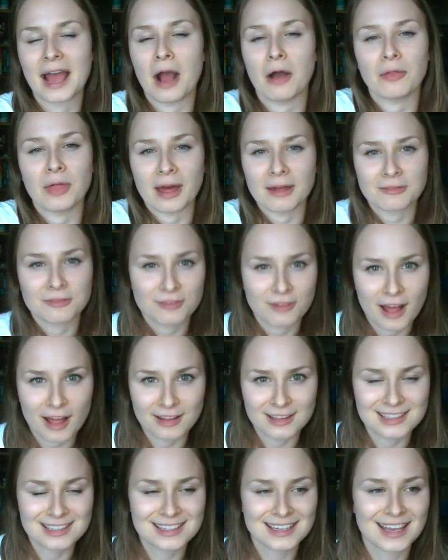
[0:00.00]
how that
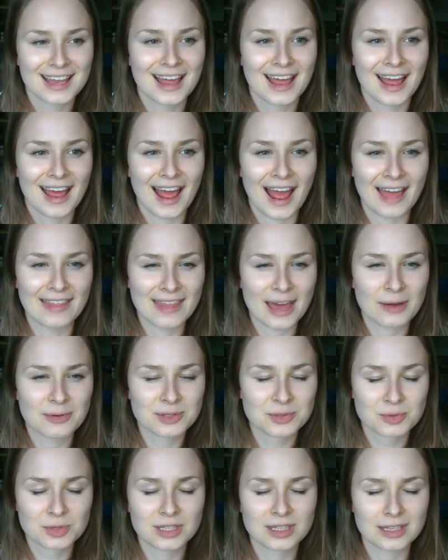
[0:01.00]
felt. And that
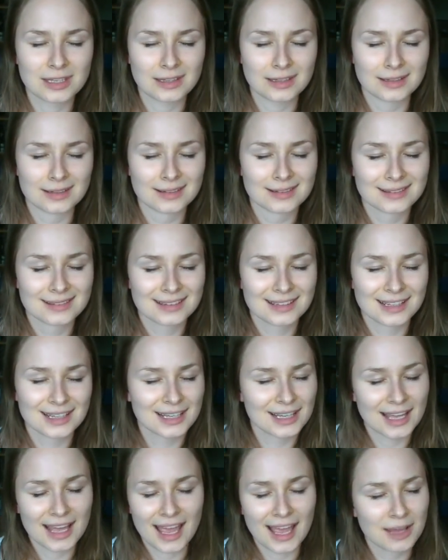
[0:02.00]
was really,
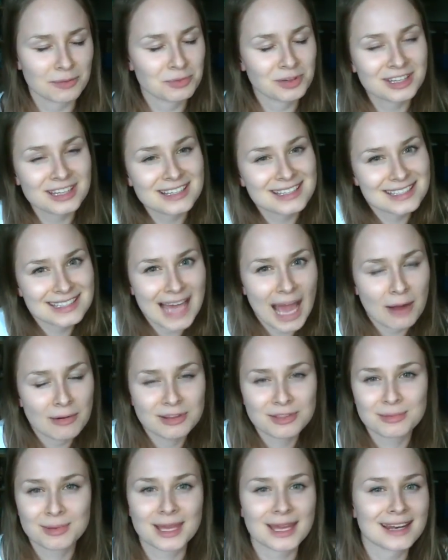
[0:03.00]
it really sat
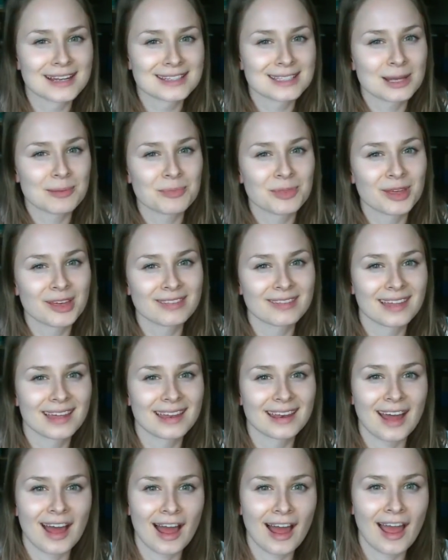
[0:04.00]
with me, and it's something
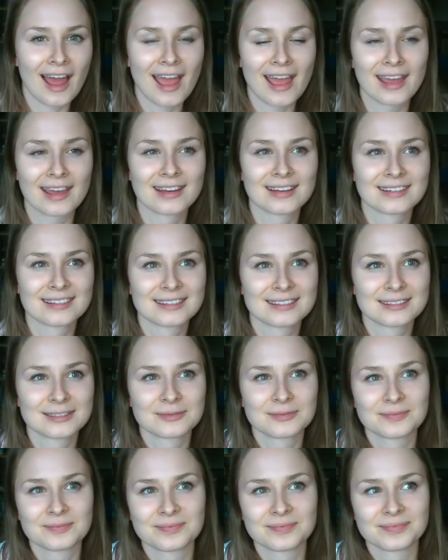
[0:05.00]
that I
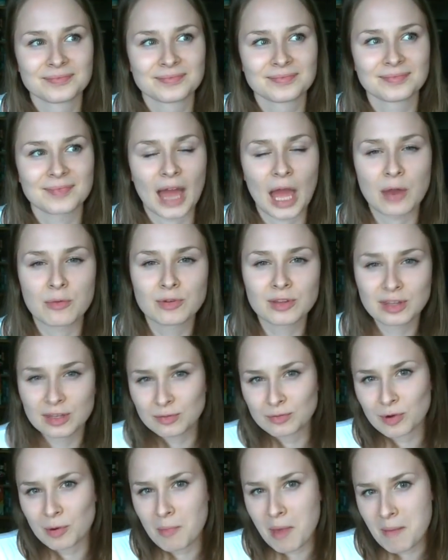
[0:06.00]
really
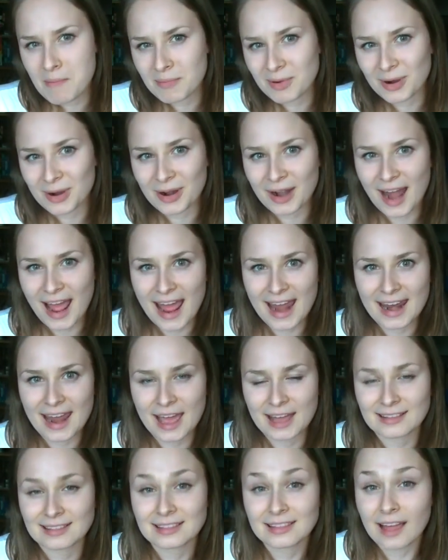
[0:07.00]
remember and
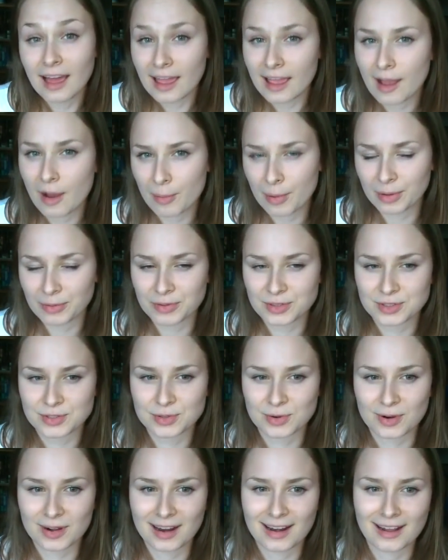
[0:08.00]
I like about the
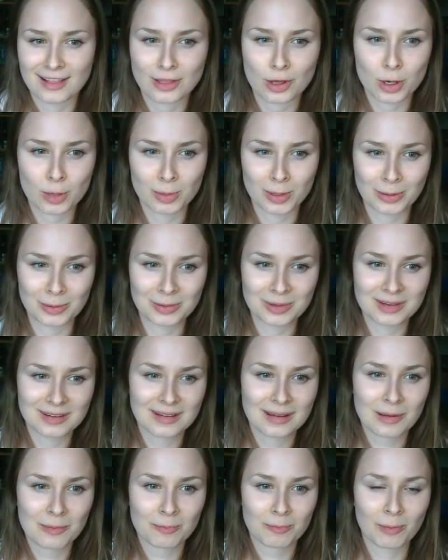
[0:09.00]
story. And I thought about
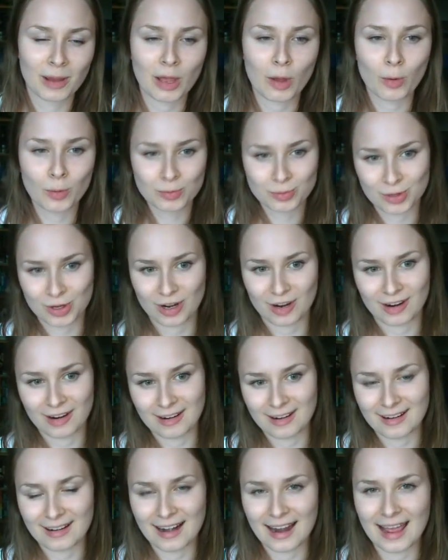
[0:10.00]
my own
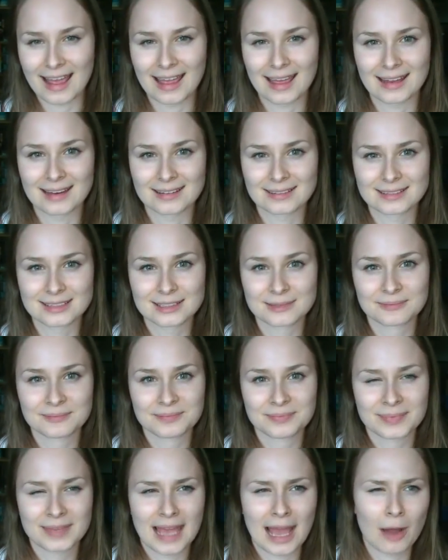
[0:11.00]
car and
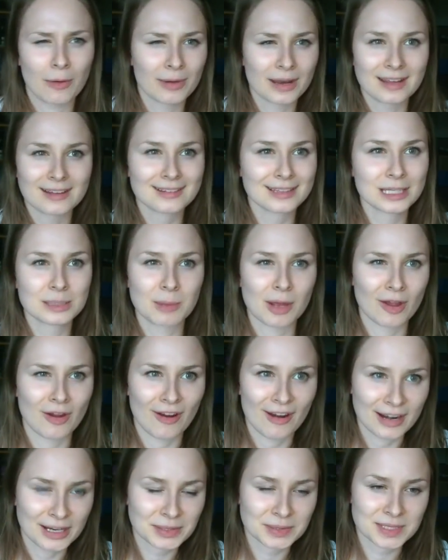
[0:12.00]
how when I cleaned my
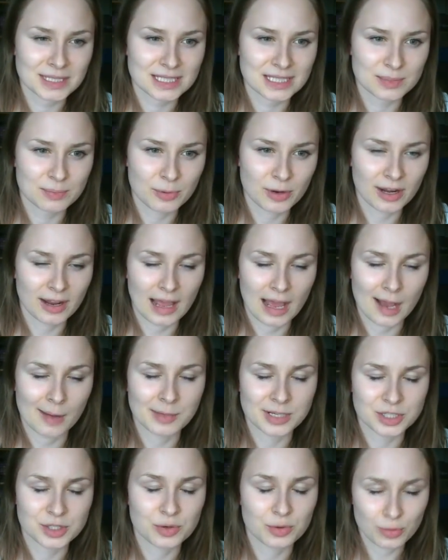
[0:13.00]
car out this spring, how
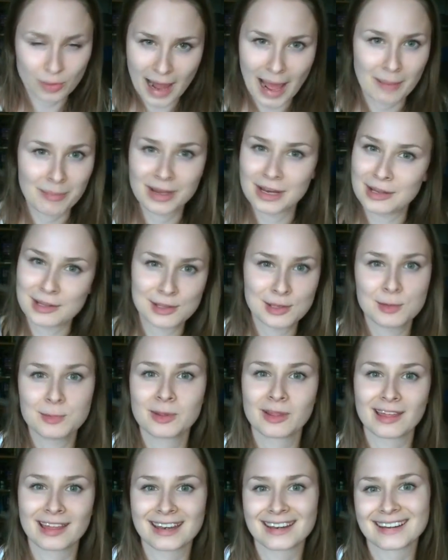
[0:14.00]
much crap had
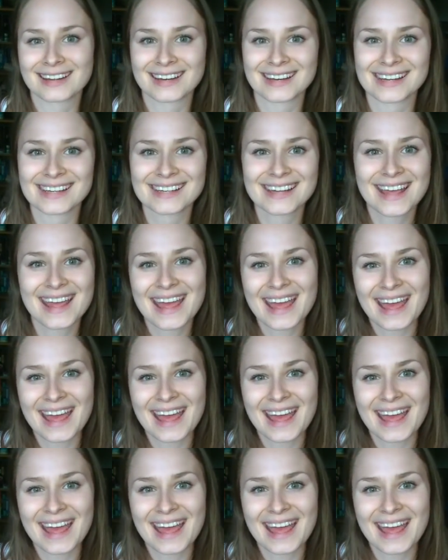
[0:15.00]
accumulated in it.